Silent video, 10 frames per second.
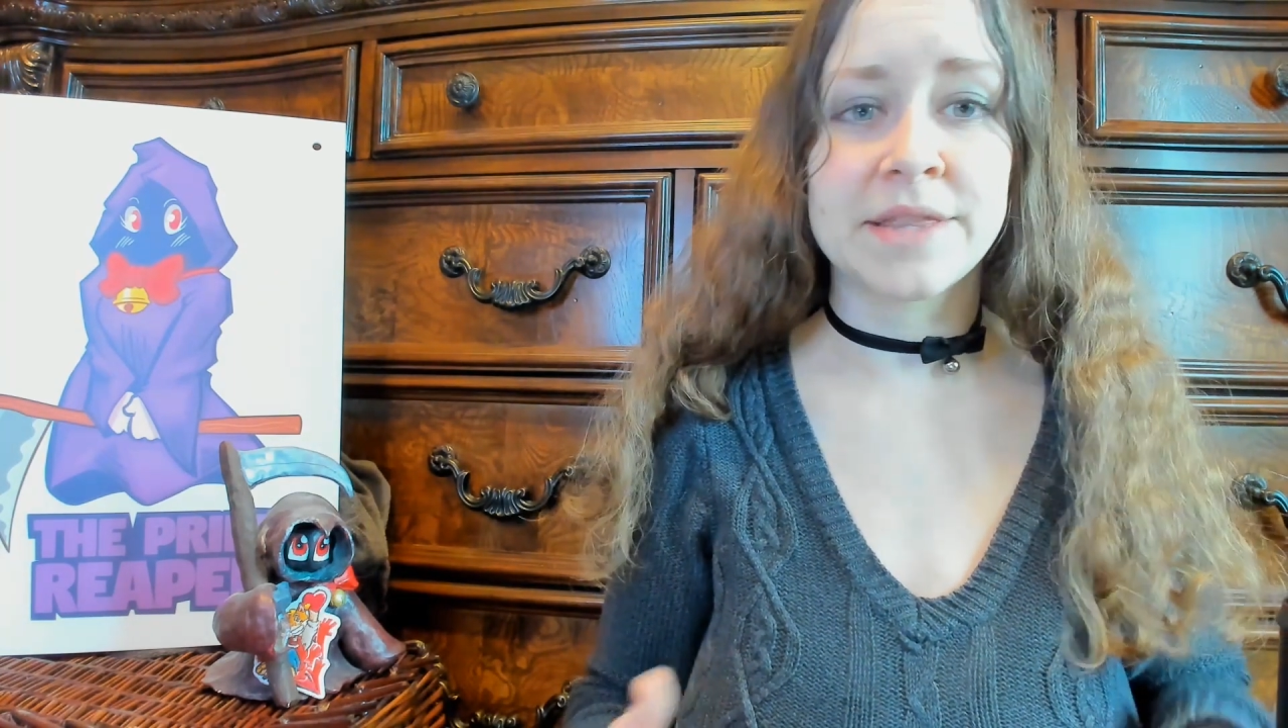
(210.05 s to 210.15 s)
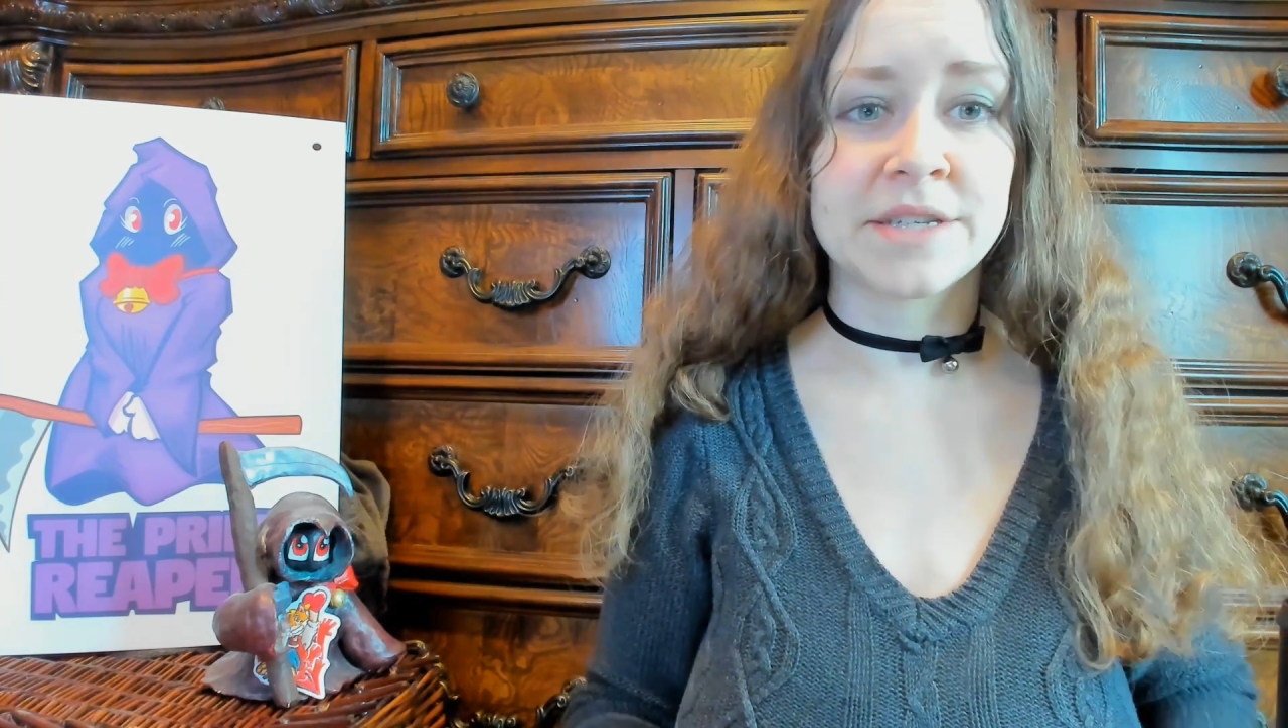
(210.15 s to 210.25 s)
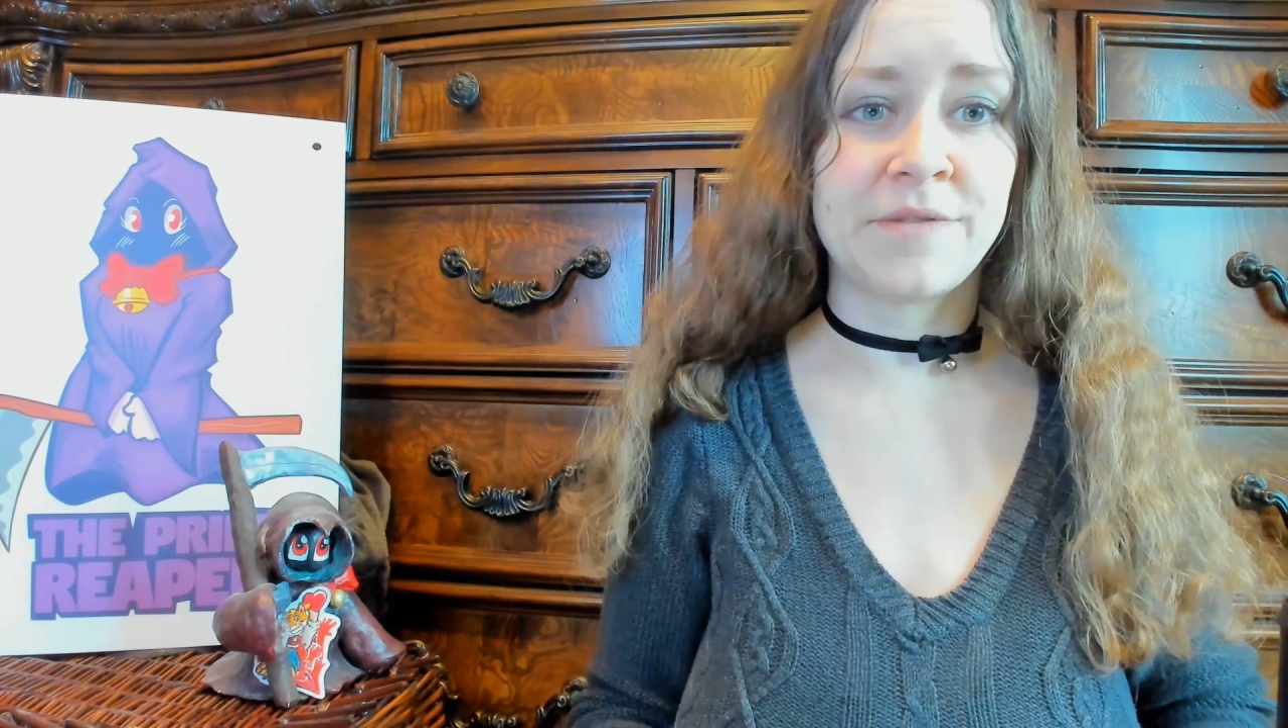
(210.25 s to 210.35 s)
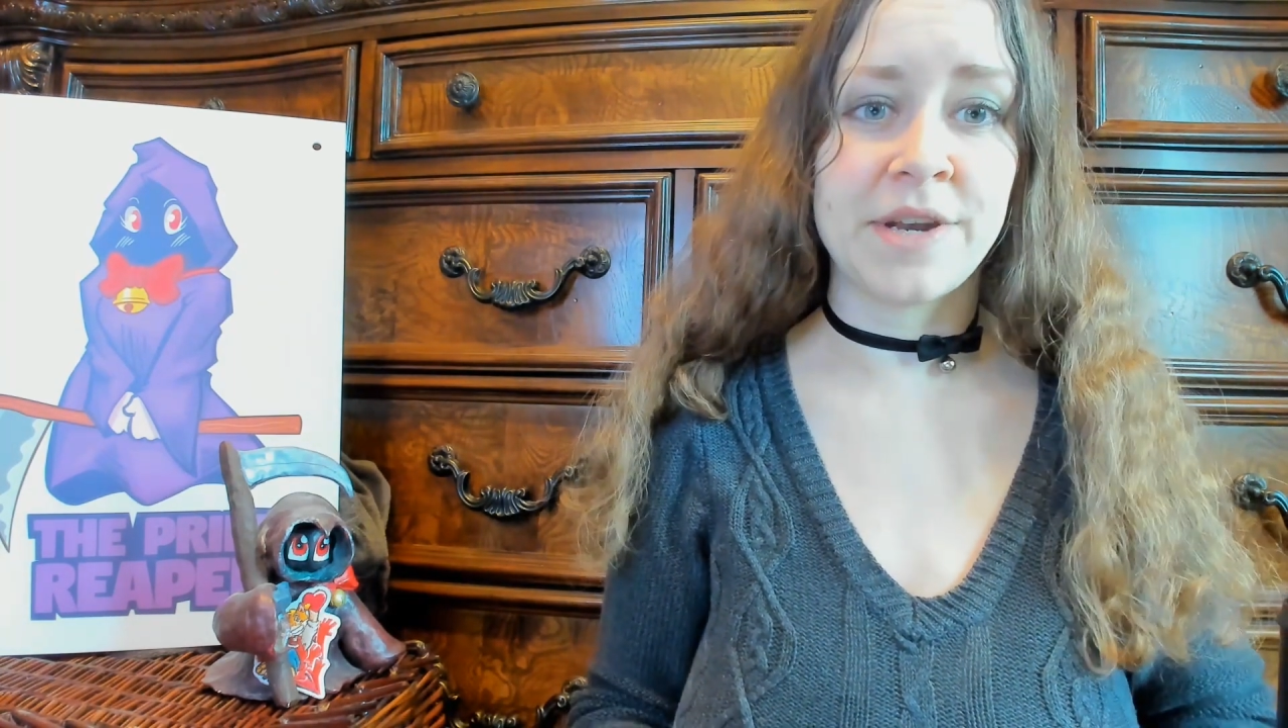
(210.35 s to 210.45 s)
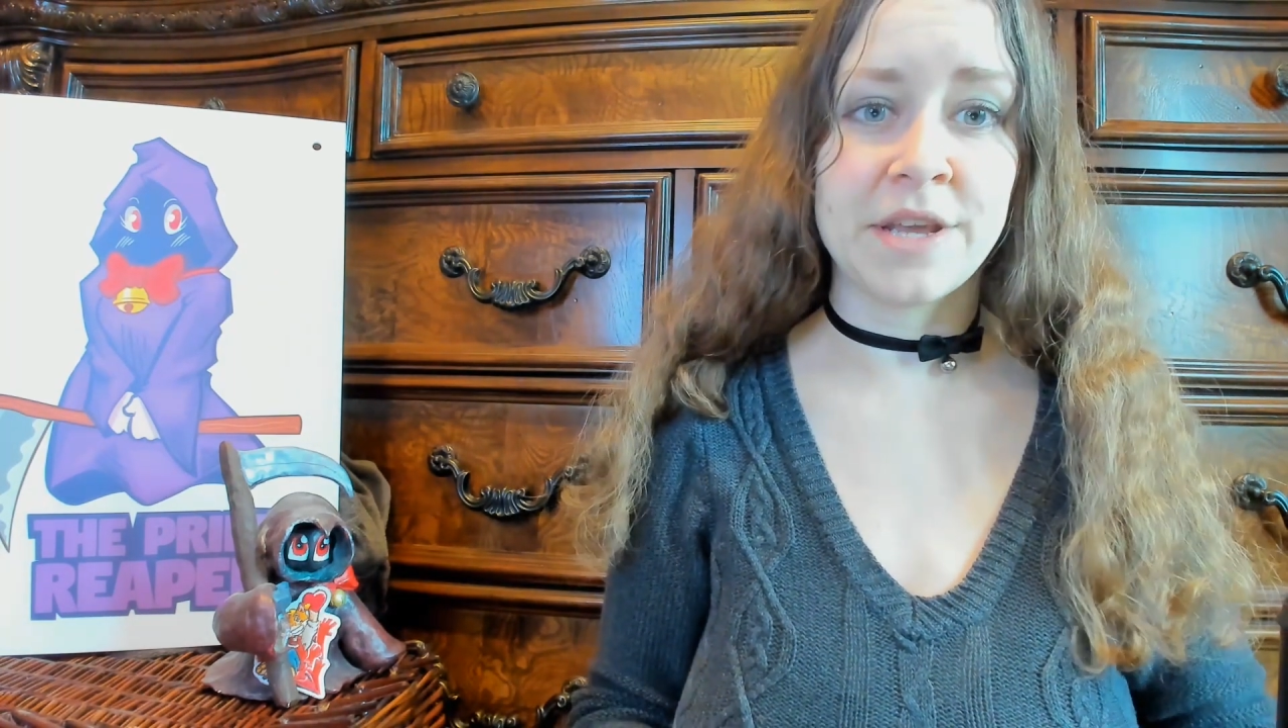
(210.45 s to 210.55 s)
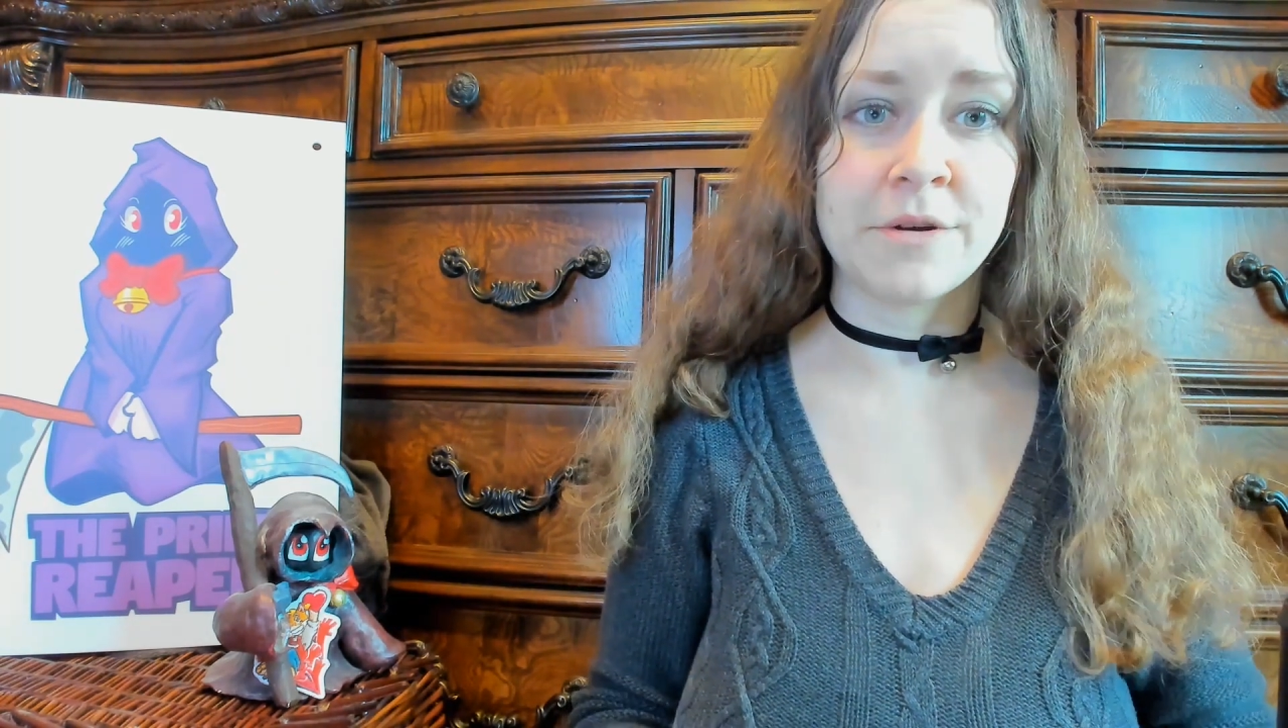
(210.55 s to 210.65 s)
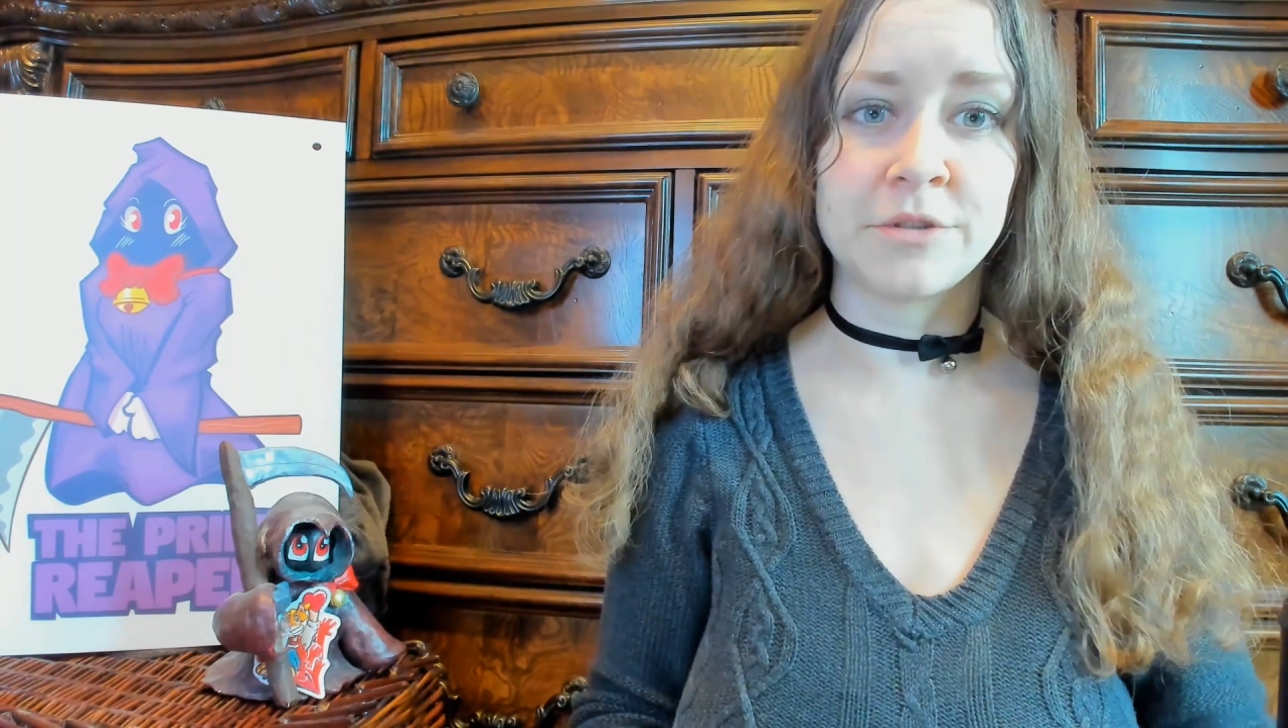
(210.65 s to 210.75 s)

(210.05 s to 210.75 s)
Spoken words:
this video